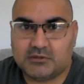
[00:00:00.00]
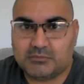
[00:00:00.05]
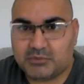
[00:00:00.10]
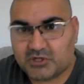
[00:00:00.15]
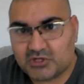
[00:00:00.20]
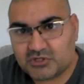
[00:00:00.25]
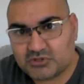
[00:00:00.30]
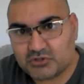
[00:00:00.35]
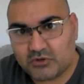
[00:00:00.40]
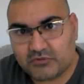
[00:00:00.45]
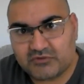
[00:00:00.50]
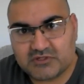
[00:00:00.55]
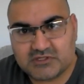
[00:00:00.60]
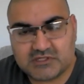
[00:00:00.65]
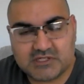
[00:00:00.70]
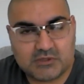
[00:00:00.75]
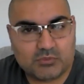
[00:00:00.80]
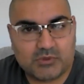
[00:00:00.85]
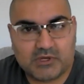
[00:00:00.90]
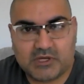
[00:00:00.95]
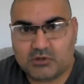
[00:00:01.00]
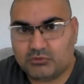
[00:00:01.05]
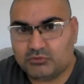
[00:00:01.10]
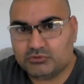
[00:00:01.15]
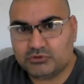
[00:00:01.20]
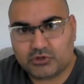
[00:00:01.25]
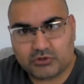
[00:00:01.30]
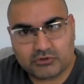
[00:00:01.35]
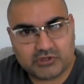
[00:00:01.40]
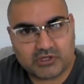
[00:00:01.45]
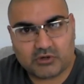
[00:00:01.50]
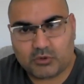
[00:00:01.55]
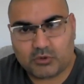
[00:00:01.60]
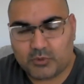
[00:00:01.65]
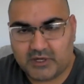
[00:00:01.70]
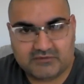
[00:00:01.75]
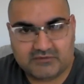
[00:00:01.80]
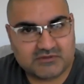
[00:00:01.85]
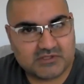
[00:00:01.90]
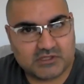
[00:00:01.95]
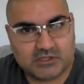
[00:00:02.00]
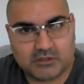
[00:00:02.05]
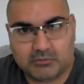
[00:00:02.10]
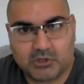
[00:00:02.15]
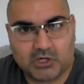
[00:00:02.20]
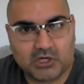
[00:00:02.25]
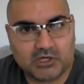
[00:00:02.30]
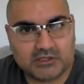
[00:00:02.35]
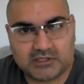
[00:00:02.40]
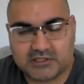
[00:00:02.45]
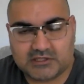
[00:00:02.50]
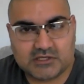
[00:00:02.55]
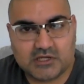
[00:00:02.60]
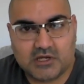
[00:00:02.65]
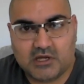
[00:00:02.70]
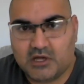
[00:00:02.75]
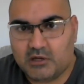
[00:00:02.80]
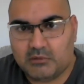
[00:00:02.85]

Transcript: because obviously we all know there are waves in the markets.